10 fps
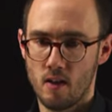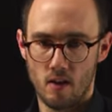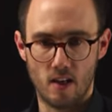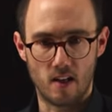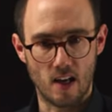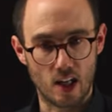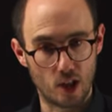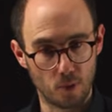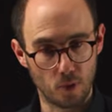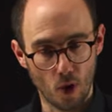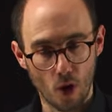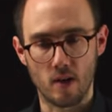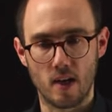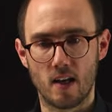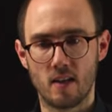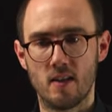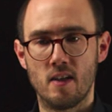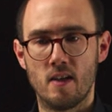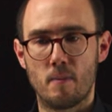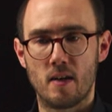in exploring,
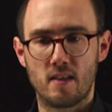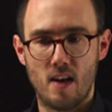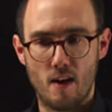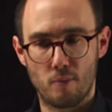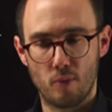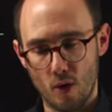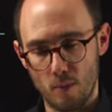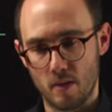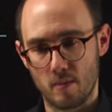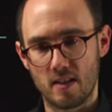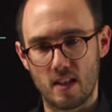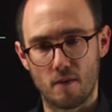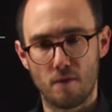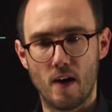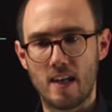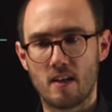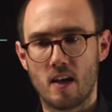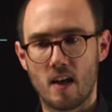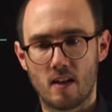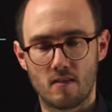but they have problems in
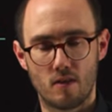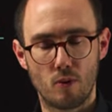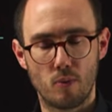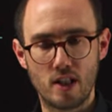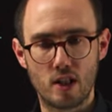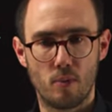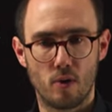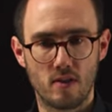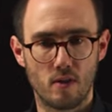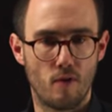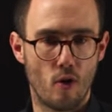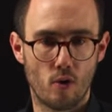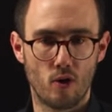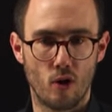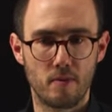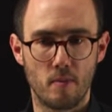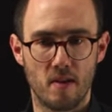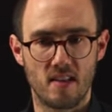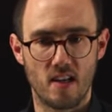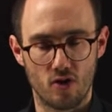finding the sweet spots of local
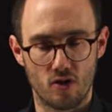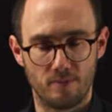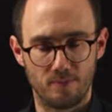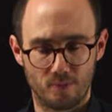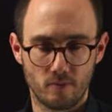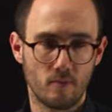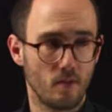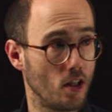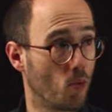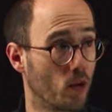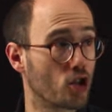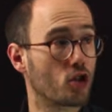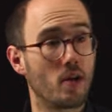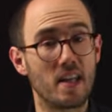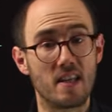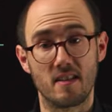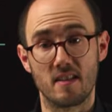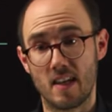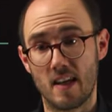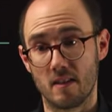optimization, which gradient
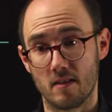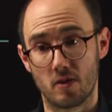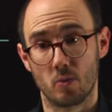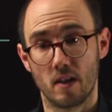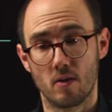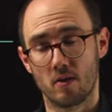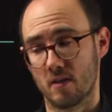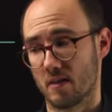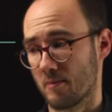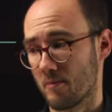descent is really good in.